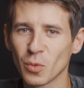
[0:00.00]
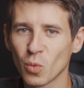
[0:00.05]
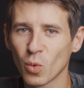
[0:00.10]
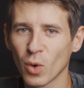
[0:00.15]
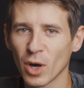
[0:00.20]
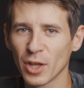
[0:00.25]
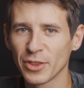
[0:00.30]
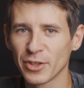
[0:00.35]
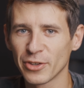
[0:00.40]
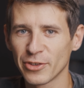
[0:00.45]

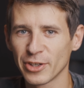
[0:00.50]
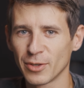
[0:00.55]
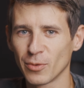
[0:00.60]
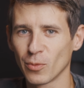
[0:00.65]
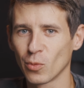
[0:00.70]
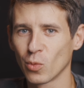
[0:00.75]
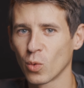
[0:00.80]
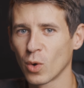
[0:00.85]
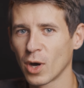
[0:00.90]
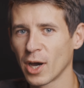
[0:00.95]

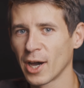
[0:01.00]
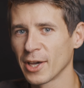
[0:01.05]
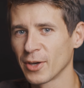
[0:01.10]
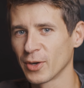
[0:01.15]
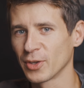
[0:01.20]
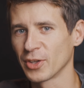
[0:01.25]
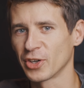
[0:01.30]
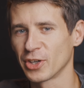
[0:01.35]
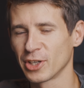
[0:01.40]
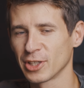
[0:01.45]
wondering why
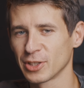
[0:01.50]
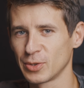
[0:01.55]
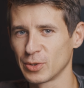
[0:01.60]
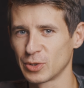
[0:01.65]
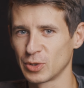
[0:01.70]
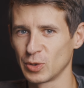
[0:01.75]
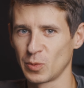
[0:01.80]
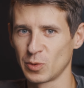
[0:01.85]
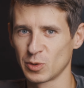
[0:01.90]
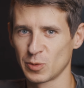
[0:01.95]
on earth you should